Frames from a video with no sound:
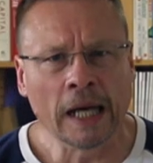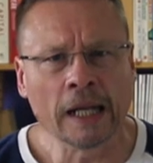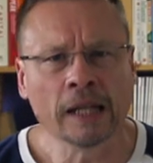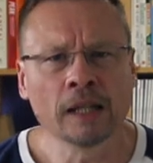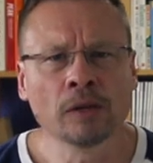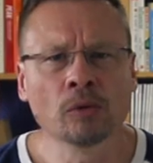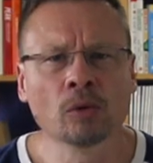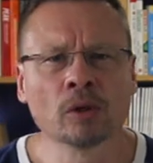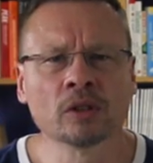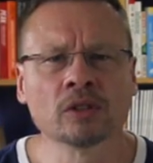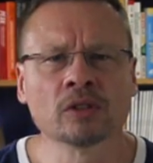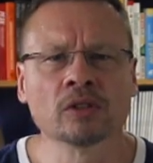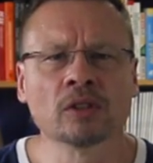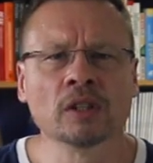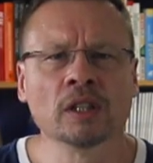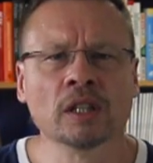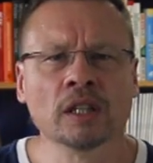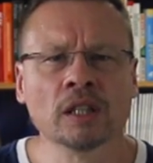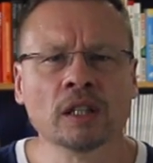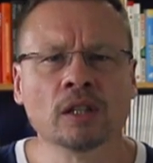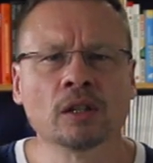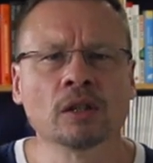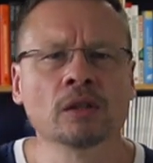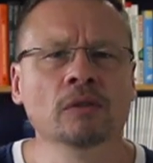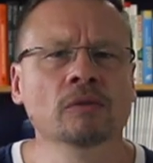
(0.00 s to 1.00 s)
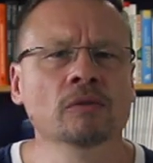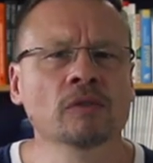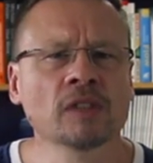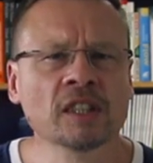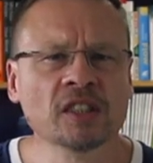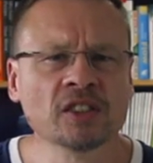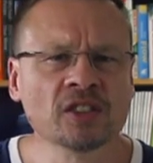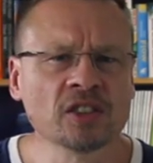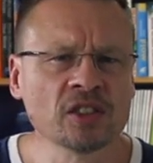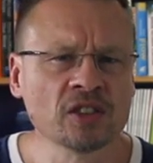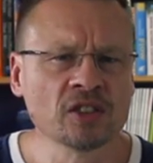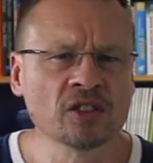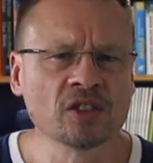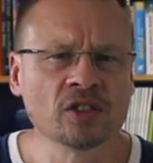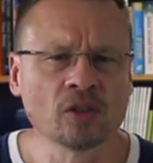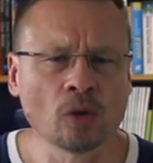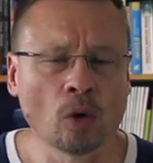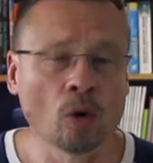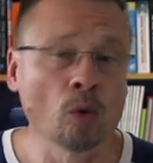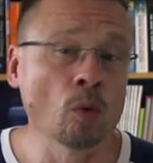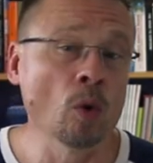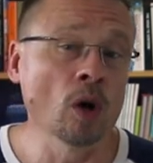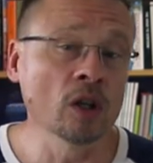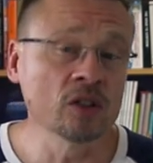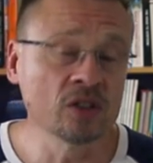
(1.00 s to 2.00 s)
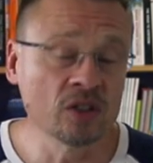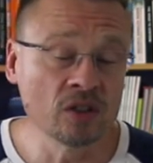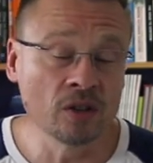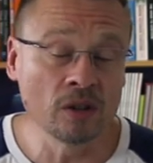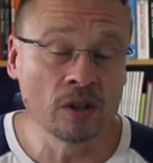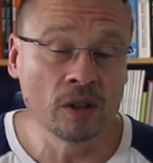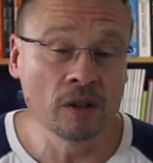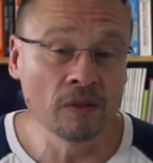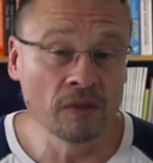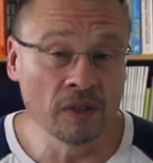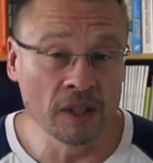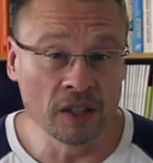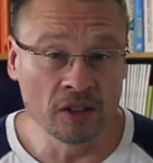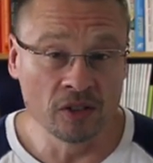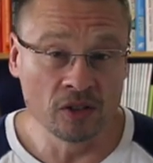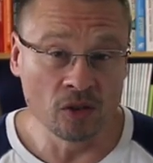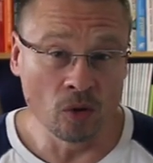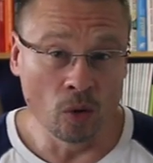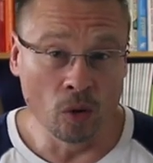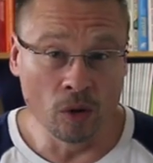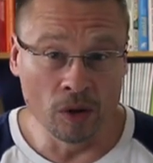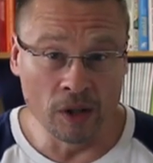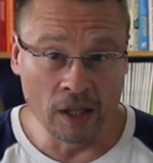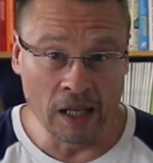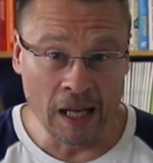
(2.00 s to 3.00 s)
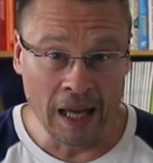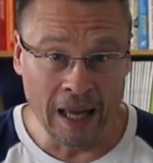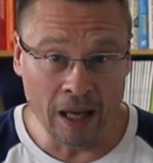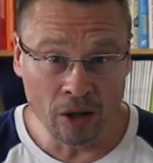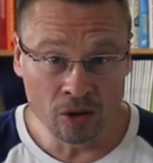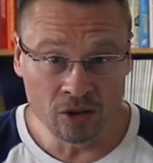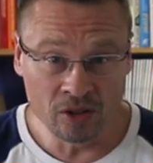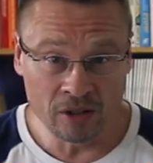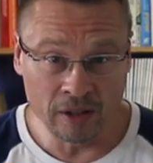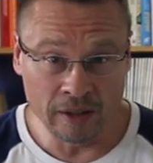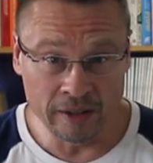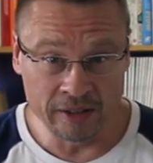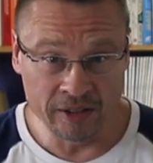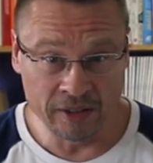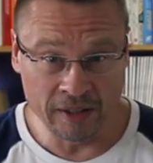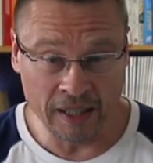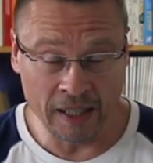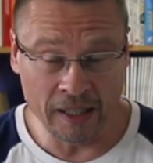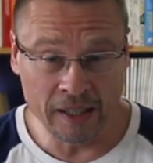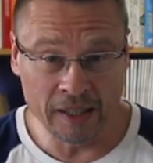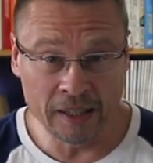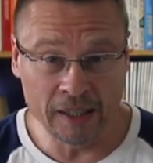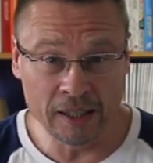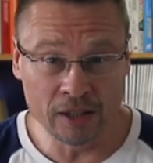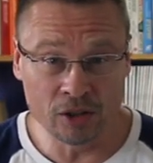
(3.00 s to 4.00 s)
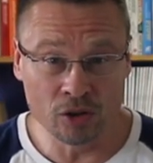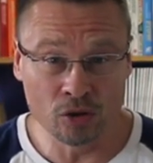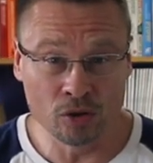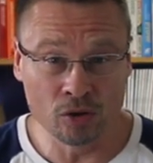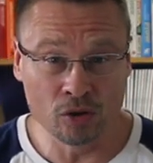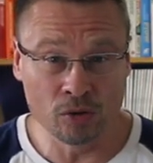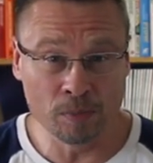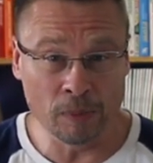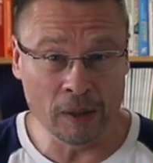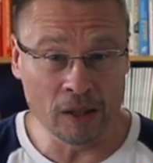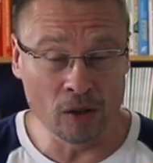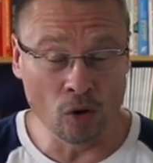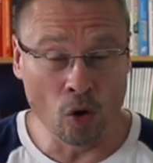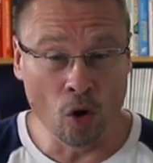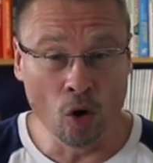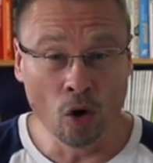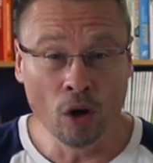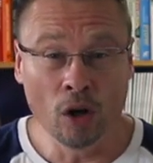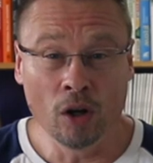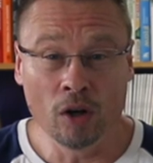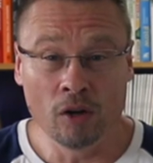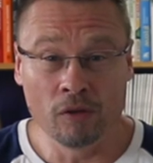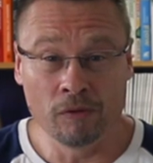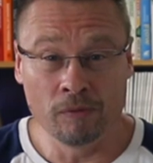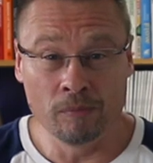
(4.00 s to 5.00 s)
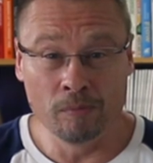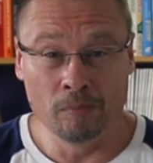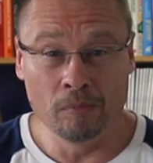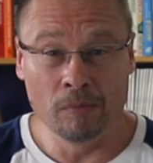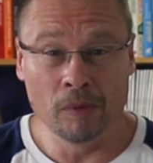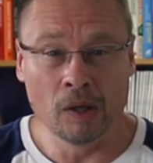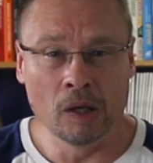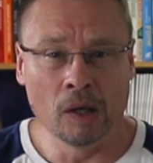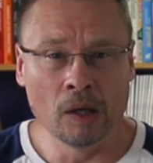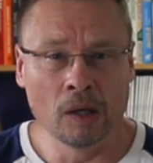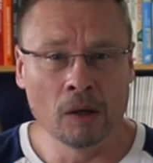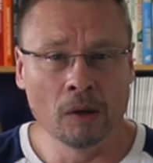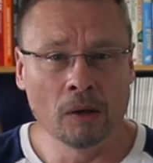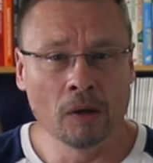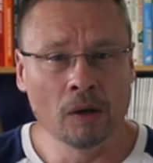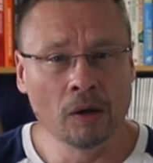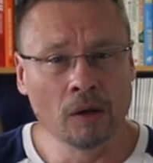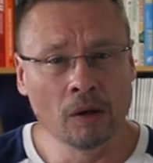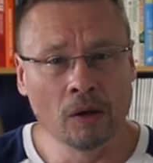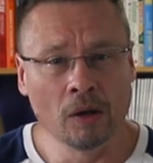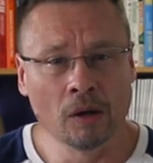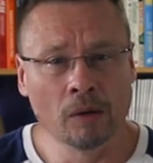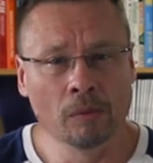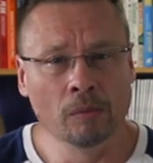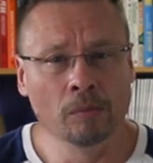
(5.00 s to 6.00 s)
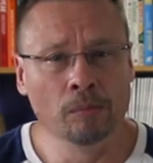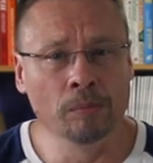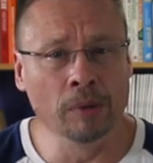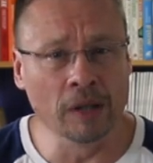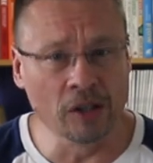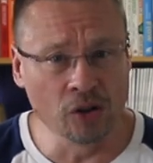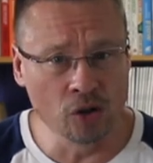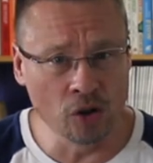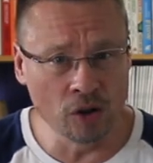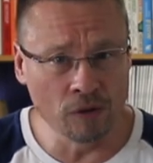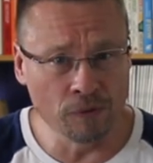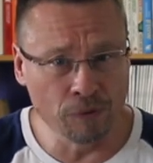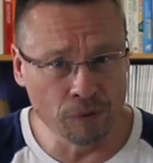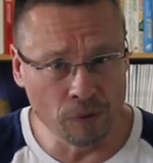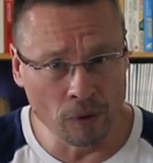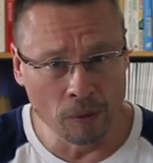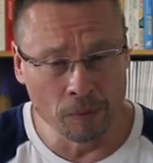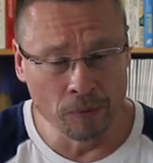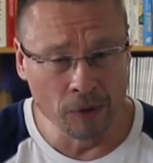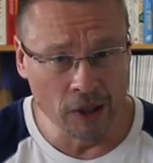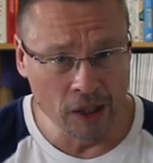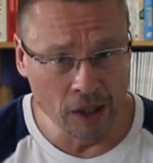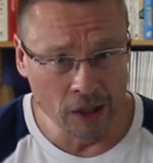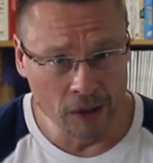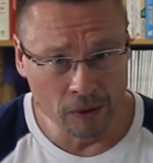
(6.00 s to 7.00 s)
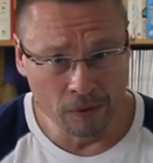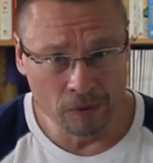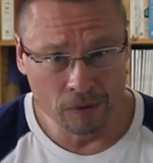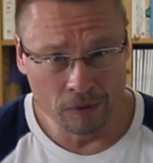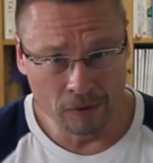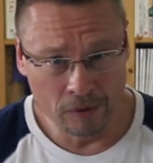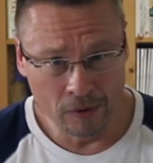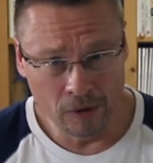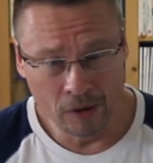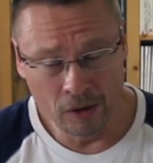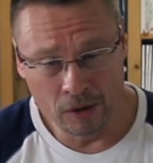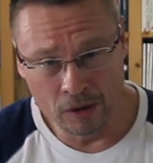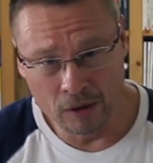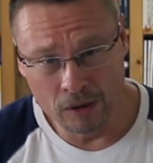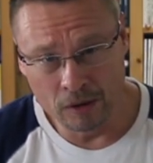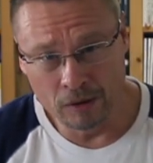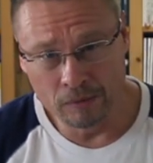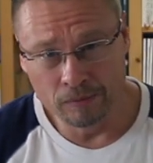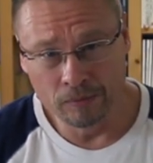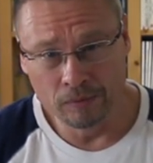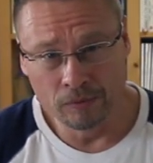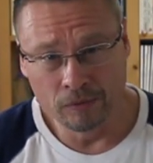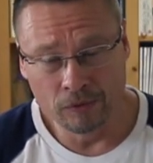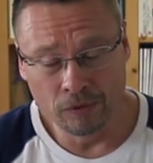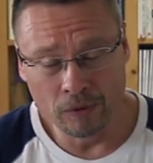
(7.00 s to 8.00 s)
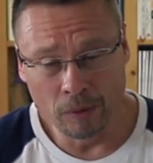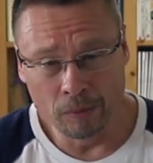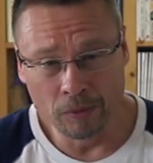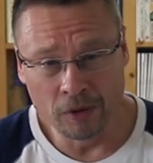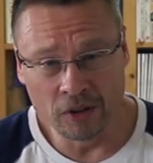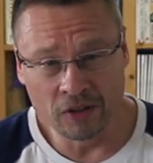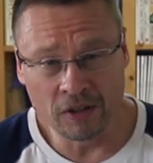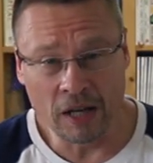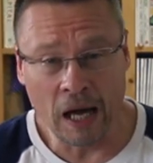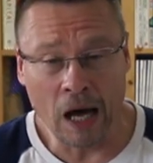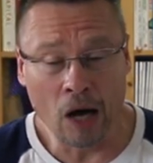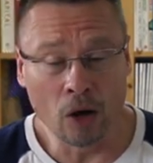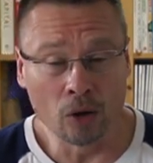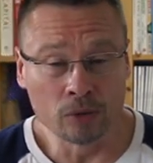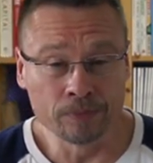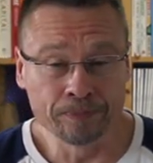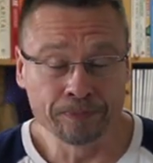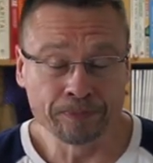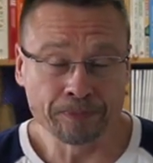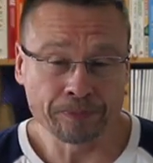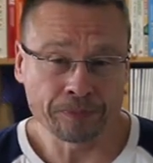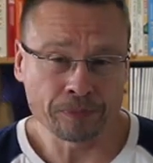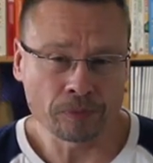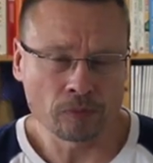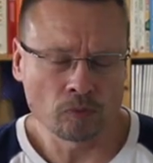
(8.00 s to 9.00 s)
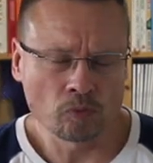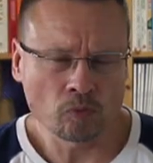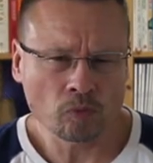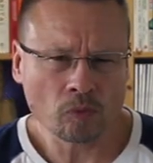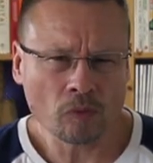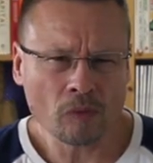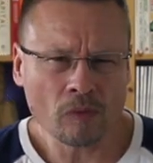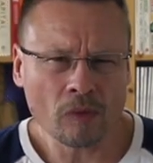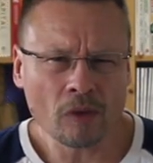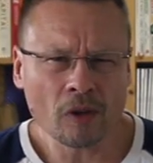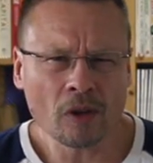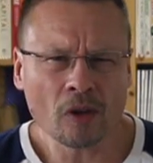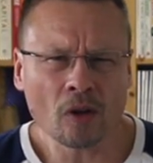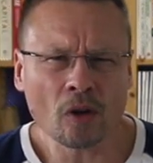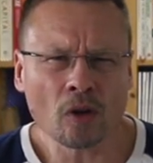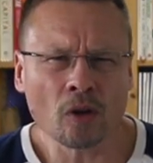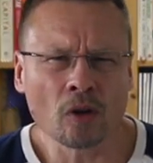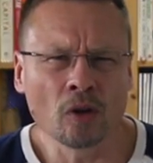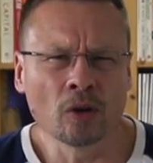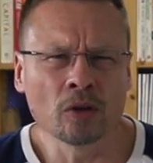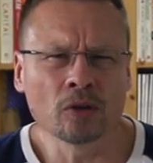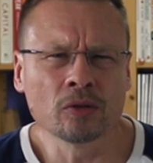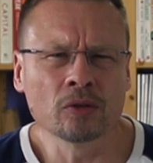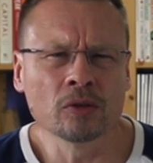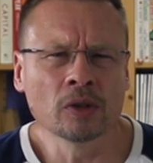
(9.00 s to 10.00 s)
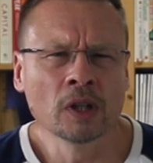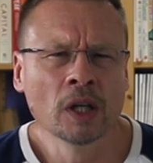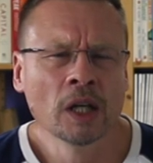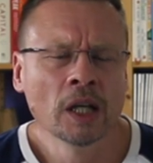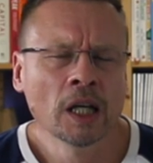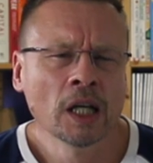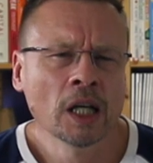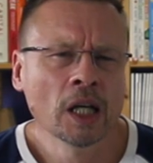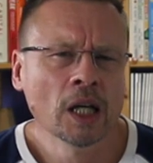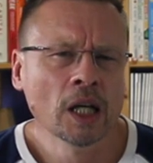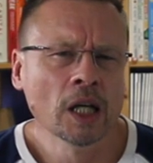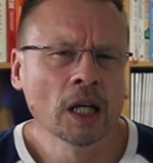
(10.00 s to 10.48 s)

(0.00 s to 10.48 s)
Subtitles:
and he wants to convince all the councillors that he needs to spend a whole lot of budget from the town on